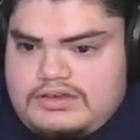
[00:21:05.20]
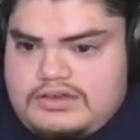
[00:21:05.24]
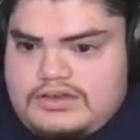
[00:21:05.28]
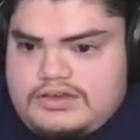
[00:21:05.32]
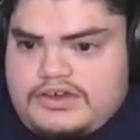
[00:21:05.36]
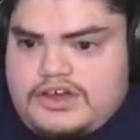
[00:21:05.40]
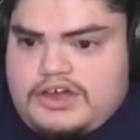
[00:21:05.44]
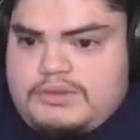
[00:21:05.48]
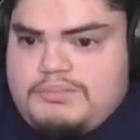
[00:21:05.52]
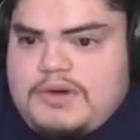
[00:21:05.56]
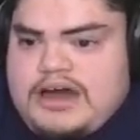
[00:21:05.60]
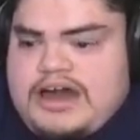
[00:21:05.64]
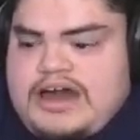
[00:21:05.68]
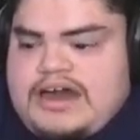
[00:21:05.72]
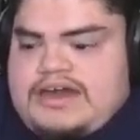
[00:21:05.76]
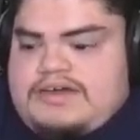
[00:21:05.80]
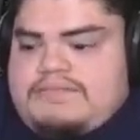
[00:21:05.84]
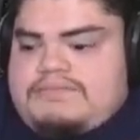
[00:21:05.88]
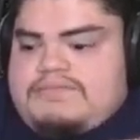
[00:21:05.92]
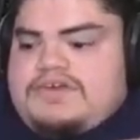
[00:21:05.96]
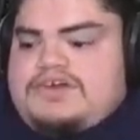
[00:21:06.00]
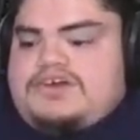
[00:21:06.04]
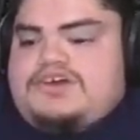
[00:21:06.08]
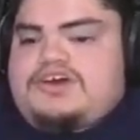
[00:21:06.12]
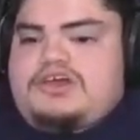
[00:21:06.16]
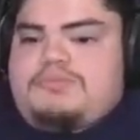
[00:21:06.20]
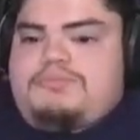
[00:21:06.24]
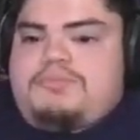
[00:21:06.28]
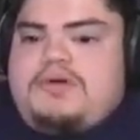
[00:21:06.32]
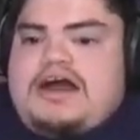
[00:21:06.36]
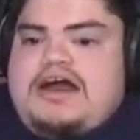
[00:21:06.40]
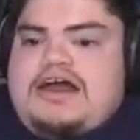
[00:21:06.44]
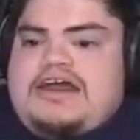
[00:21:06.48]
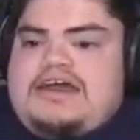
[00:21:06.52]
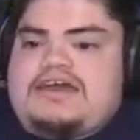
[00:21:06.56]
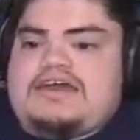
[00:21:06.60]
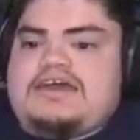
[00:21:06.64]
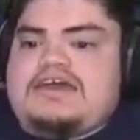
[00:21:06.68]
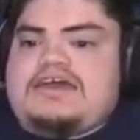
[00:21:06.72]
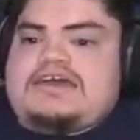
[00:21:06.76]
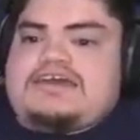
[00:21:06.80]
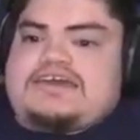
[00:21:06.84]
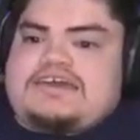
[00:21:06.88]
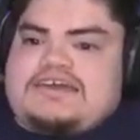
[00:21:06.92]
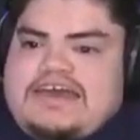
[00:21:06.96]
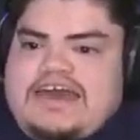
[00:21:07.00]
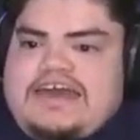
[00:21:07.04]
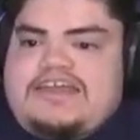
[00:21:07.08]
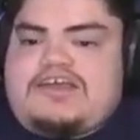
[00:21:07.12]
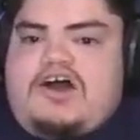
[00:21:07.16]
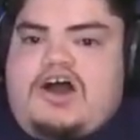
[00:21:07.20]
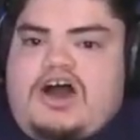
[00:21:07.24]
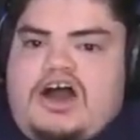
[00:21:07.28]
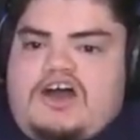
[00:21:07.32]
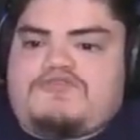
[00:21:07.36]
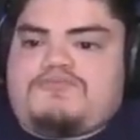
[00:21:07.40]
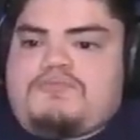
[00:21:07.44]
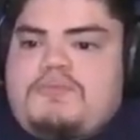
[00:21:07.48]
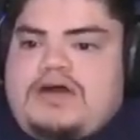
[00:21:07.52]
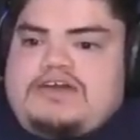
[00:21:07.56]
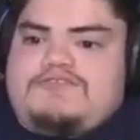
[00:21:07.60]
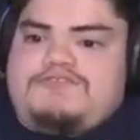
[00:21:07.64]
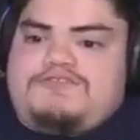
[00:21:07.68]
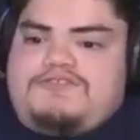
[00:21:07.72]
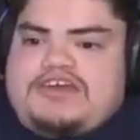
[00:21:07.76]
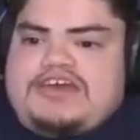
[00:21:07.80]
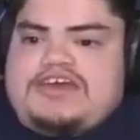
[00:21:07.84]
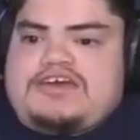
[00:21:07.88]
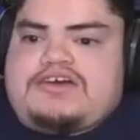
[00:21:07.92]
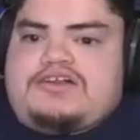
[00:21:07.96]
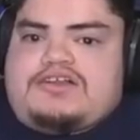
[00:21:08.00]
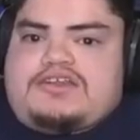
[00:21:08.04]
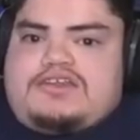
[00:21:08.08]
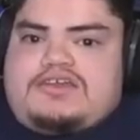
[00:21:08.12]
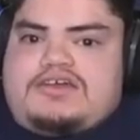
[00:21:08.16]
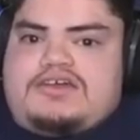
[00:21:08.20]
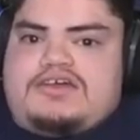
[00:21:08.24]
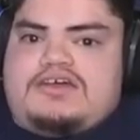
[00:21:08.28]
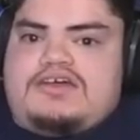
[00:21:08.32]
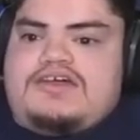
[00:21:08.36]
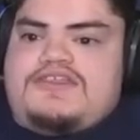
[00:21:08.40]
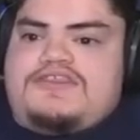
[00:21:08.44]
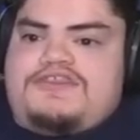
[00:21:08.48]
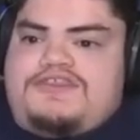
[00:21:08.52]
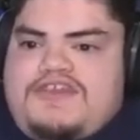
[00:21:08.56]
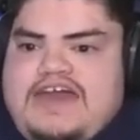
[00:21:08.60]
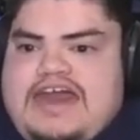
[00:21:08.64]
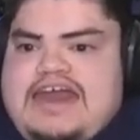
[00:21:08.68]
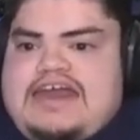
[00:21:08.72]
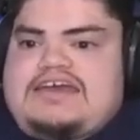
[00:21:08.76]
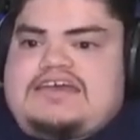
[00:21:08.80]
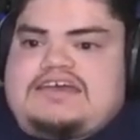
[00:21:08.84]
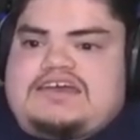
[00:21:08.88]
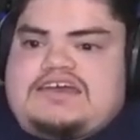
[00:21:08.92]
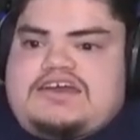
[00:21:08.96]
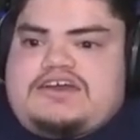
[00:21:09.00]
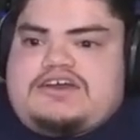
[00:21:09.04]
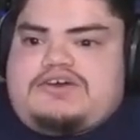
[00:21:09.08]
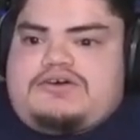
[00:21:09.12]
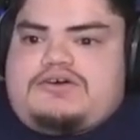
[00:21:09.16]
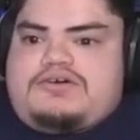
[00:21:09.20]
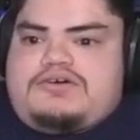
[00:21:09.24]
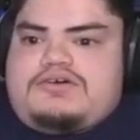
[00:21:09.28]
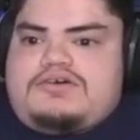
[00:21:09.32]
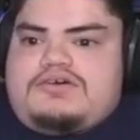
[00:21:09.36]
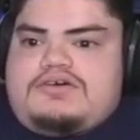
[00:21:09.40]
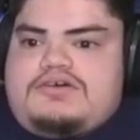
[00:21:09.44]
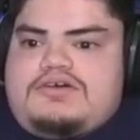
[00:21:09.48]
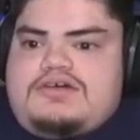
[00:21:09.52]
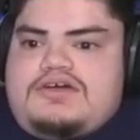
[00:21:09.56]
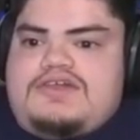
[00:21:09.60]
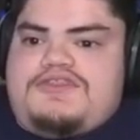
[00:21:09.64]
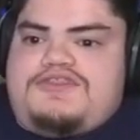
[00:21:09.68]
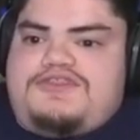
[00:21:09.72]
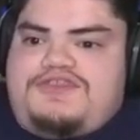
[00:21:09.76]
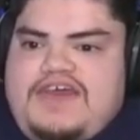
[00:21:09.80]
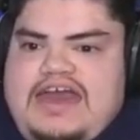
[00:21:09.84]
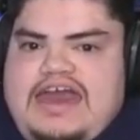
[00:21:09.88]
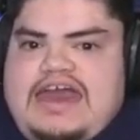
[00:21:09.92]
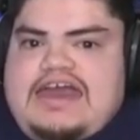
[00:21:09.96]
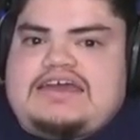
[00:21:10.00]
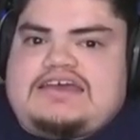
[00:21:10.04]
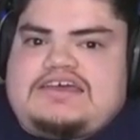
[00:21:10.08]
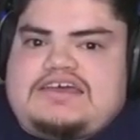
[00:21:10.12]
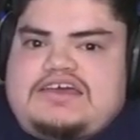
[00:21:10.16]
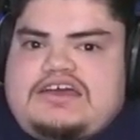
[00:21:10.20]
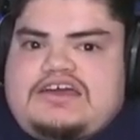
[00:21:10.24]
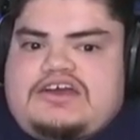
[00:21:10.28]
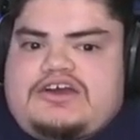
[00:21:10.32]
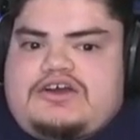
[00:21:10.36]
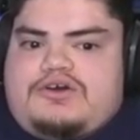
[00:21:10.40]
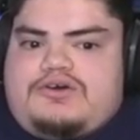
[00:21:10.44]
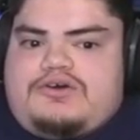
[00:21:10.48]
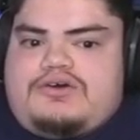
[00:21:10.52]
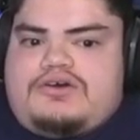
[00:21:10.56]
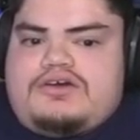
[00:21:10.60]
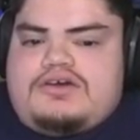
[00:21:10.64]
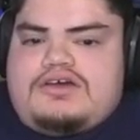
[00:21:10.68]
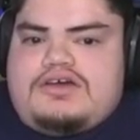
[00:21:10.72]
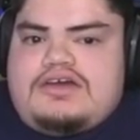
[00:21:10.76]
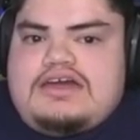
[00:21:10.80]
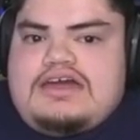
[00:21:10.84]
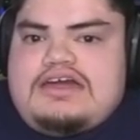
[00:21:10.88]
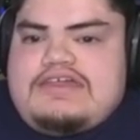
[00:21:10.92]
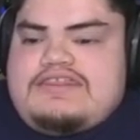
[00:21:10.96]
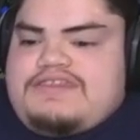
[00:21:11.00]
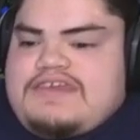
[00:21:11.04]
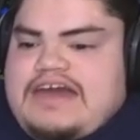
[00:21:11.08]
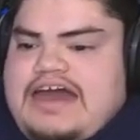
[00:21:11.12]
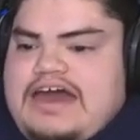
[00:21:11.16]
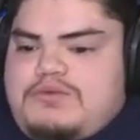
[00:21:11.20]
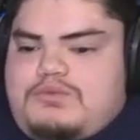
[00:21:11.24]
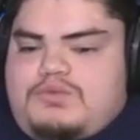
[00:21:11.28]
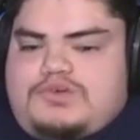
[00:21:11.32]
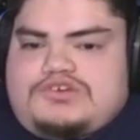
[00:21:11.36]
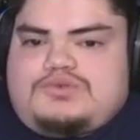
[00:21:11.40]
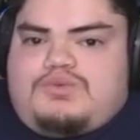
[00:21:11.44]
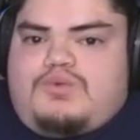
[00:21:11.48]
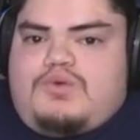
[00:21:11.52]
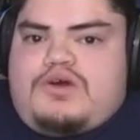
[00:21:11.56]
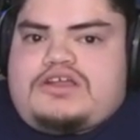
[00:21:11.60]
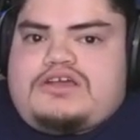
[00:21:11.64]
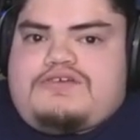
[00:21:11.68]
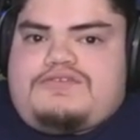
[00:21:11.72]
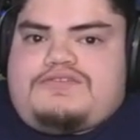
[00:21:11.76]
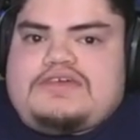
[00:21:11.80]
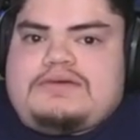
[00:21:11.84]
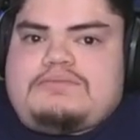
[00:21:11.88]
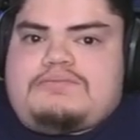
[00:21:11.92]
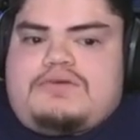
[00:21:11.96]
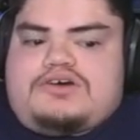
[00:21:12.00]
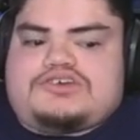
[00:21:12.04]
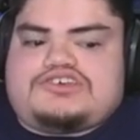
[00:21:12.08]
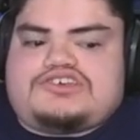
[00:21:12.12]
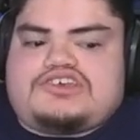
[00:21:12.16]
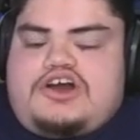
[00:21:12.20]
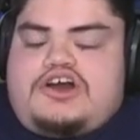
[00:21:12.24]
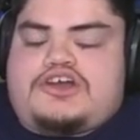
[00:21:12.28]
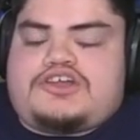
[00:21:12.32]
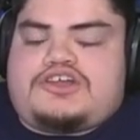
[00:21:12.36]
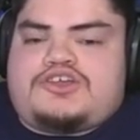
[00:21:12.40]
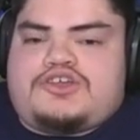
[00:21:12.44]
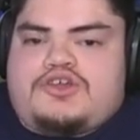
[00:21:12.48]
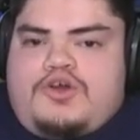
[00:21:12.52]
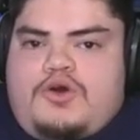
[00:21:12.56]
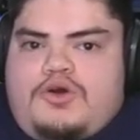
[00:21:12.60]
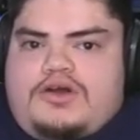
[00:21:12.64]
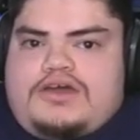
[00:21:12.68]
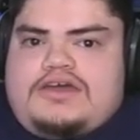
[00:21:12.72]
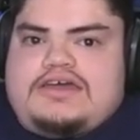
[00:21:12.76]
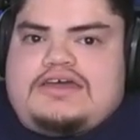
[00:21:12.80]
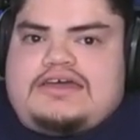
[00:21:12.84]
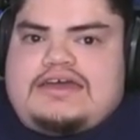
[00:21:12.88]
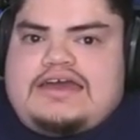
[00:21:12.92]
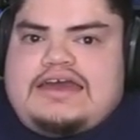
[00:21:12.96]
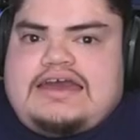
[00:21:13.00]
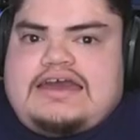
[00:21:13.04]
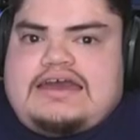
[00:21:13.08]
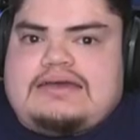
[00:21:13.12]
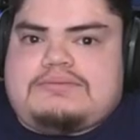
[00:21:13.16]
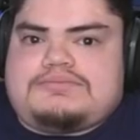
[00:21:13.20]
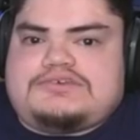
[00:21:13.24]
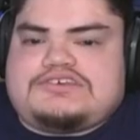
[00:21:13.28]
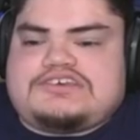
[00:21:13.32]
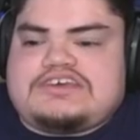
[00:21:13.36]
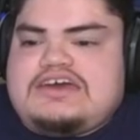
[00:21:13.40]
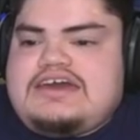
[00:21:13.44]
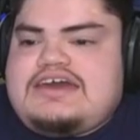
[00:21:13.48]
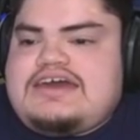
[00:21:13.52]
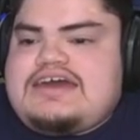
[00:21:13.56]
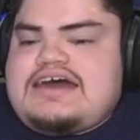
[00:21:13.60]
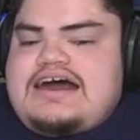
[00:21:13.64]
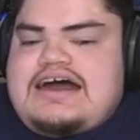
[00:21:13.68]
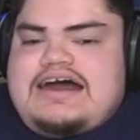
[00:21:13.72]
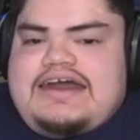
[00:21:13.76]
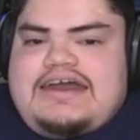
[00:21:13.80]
Goodbye. Goodbye. Get off my field. Thank you. Thank you. That was one of the most annoying games I